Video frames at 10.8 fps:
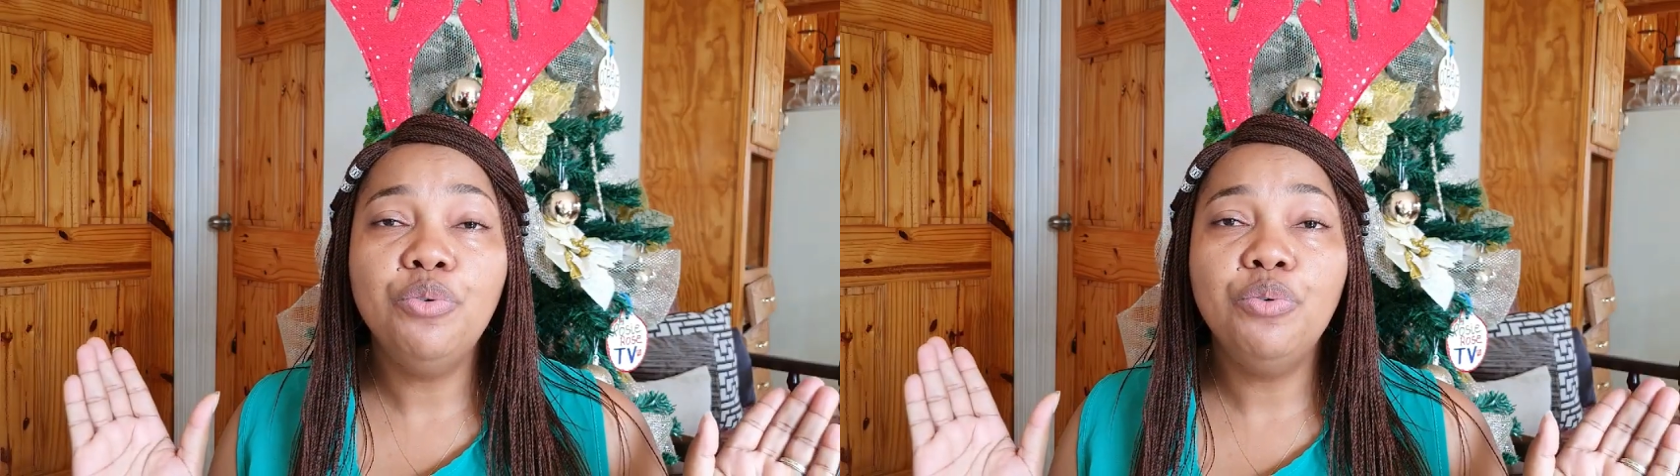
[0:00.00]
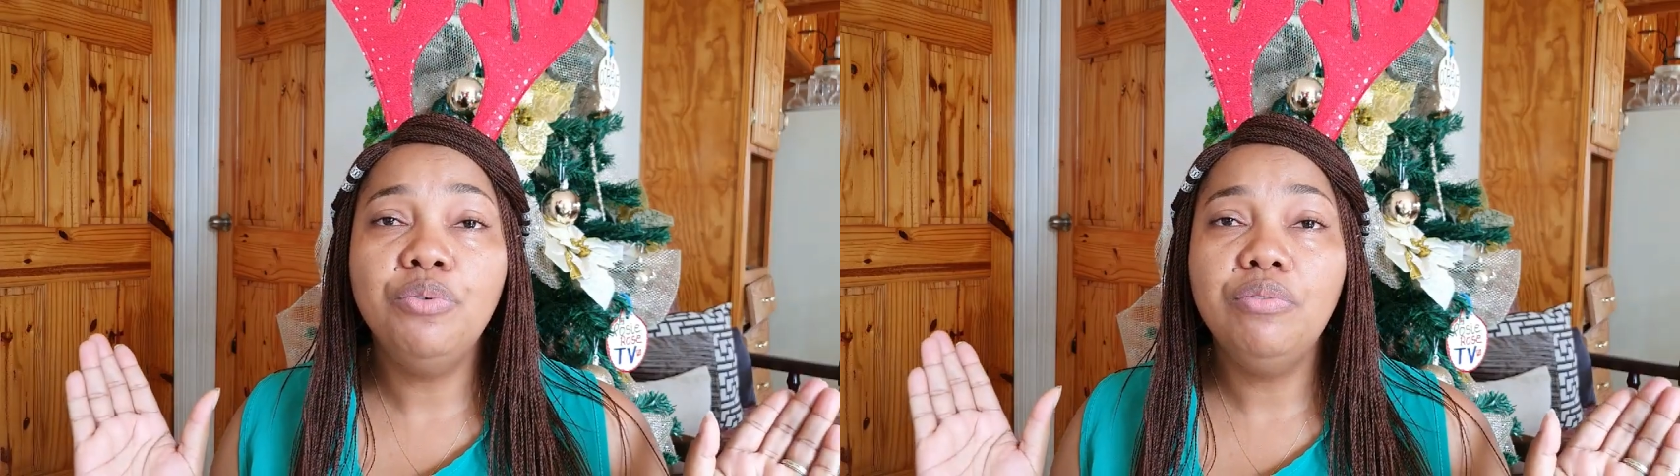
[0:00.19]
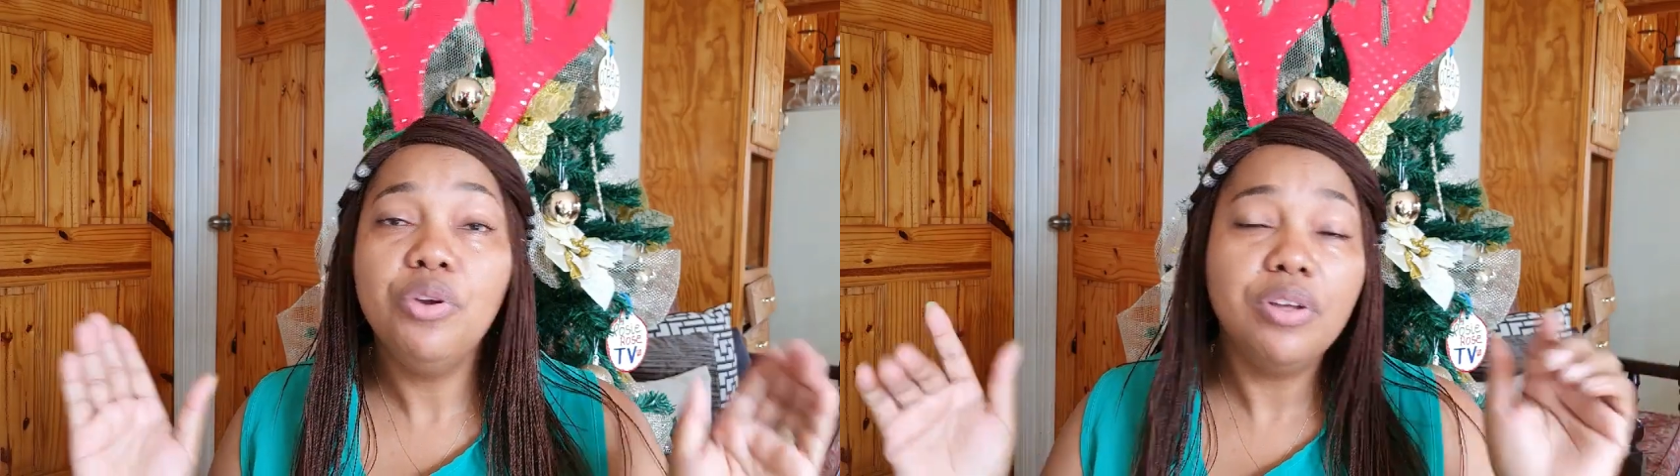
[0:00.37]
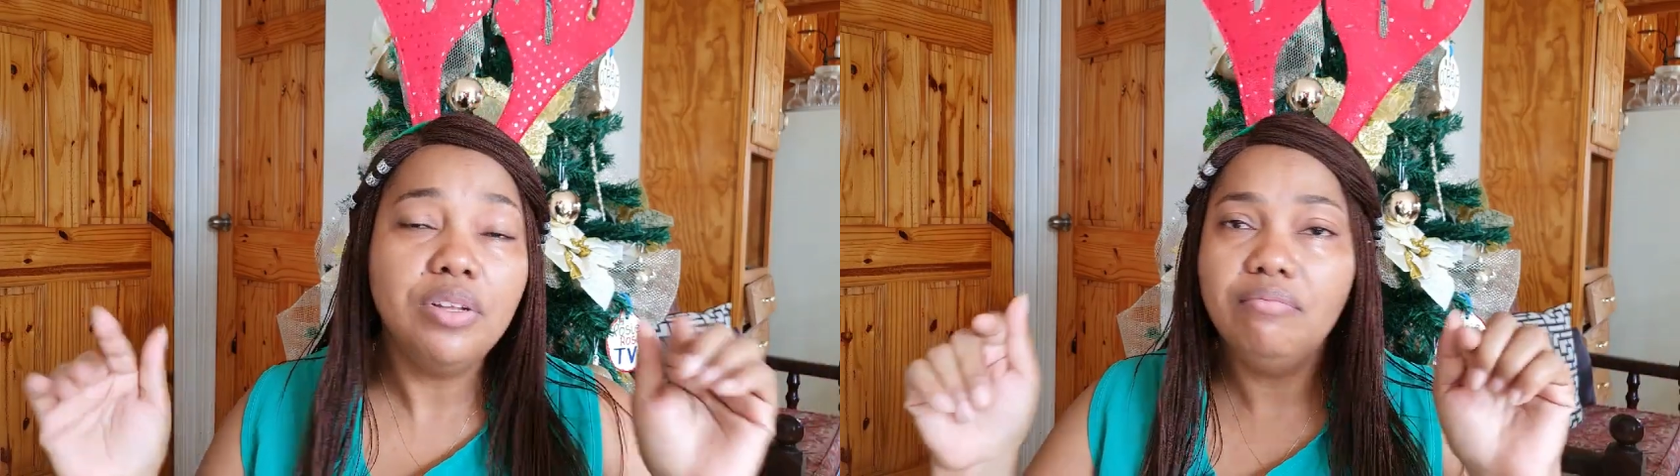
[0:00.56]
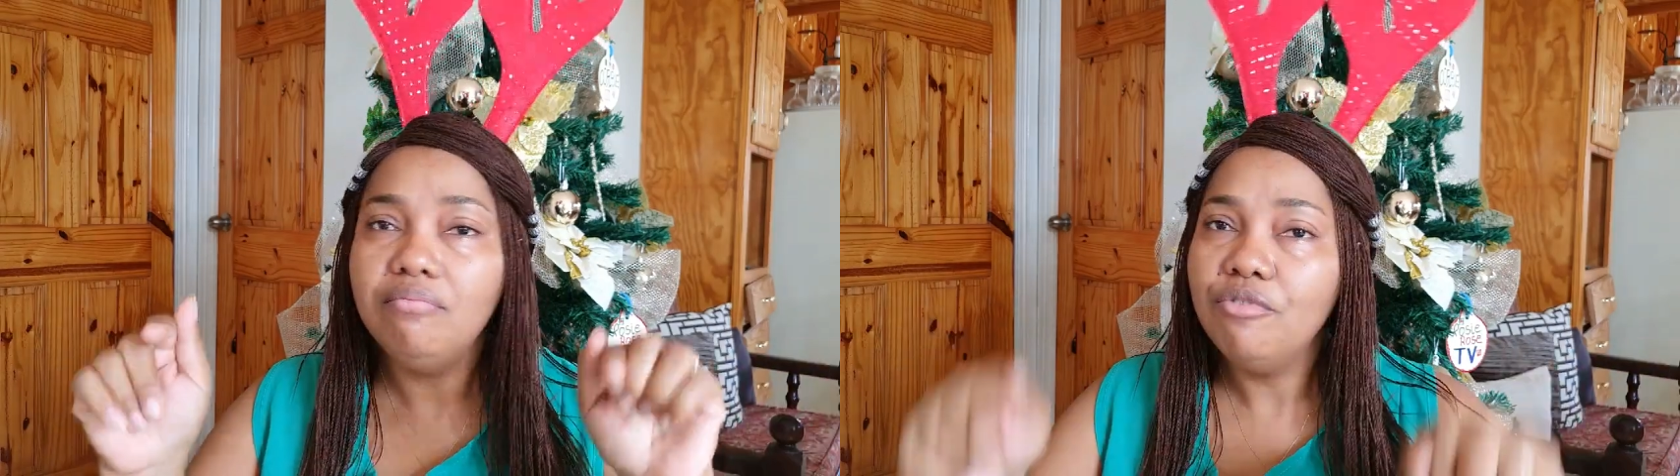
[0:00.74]
can
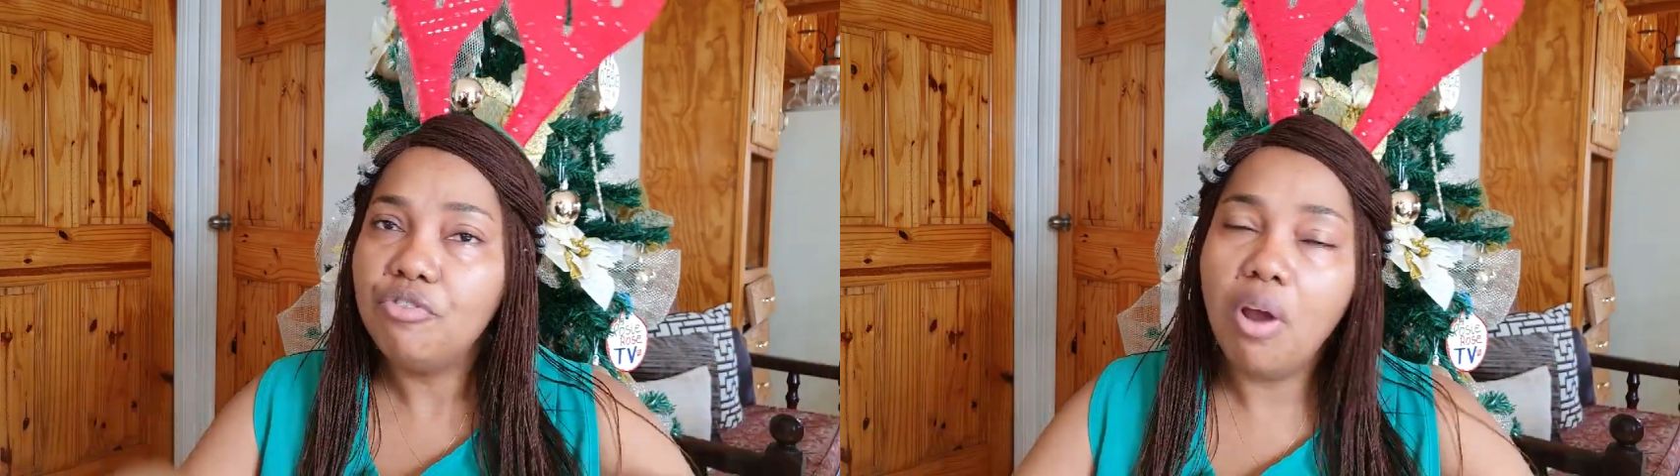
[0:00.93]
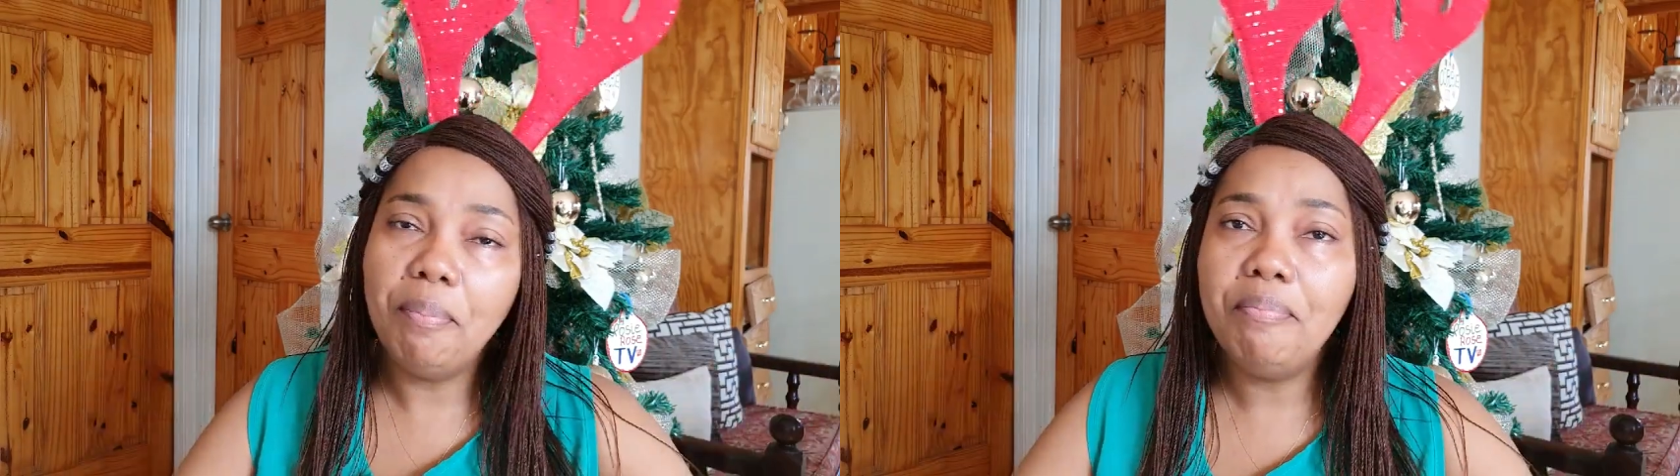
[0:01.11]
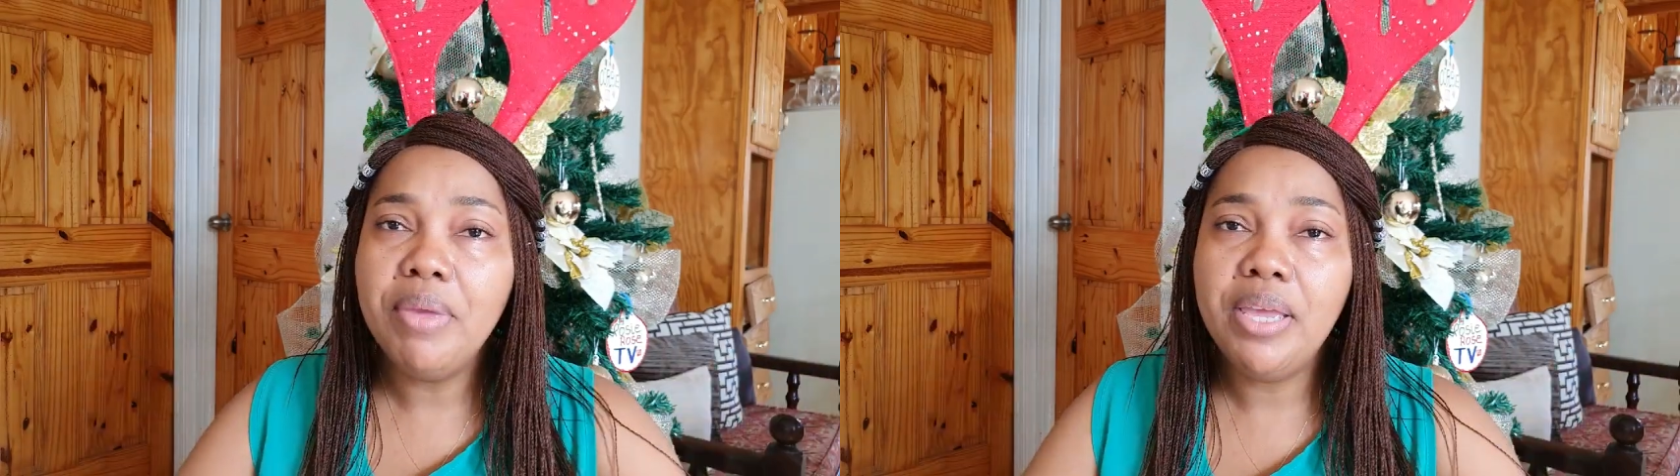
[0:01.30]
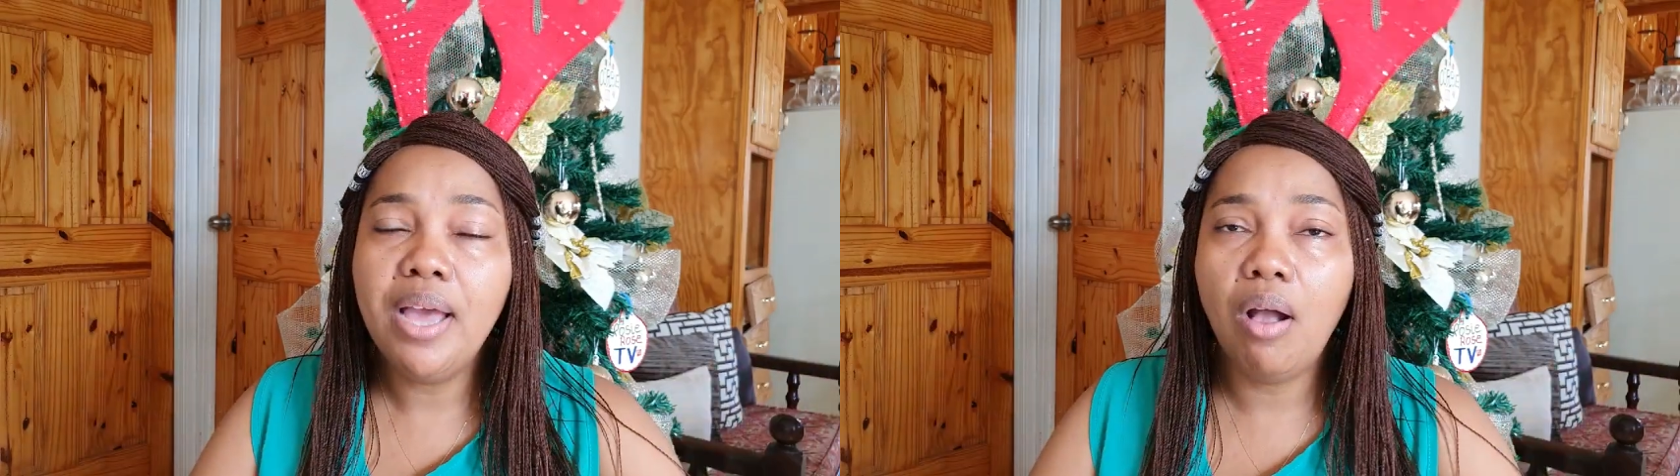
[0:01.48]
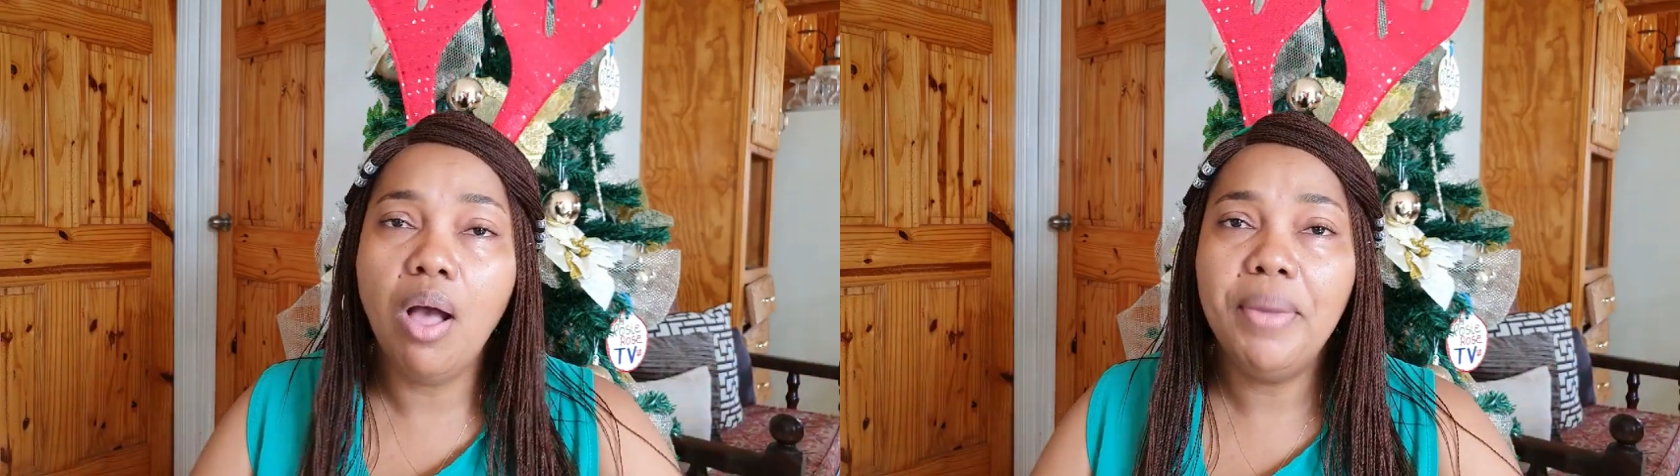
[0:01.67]
drop me a
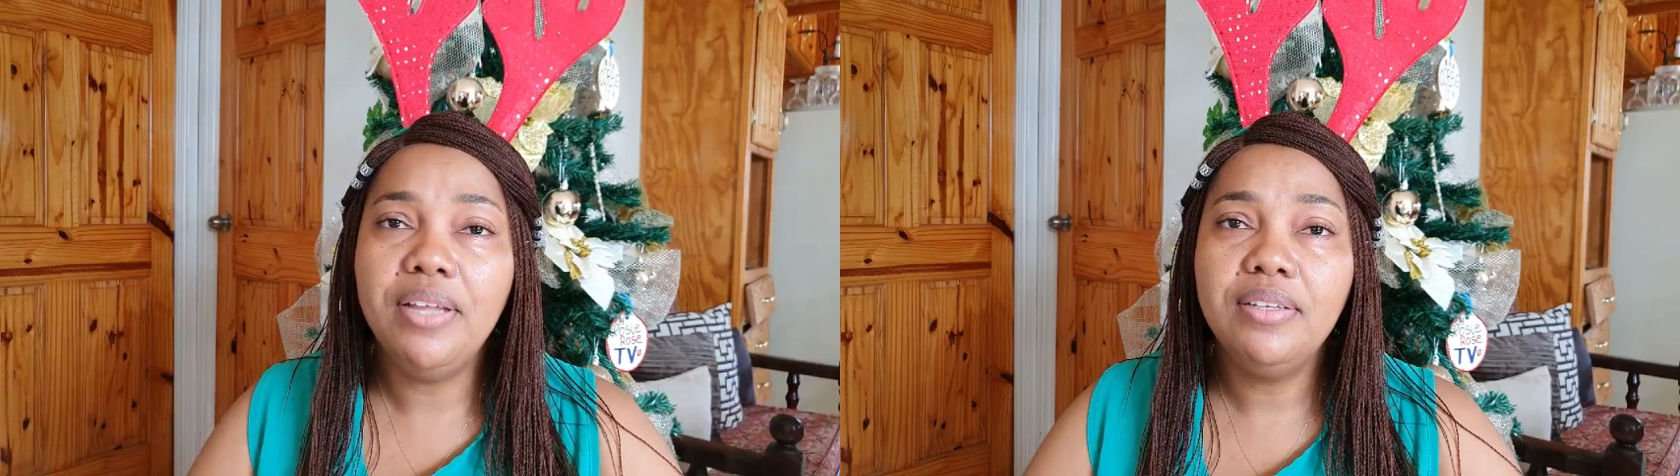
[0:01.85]
comment,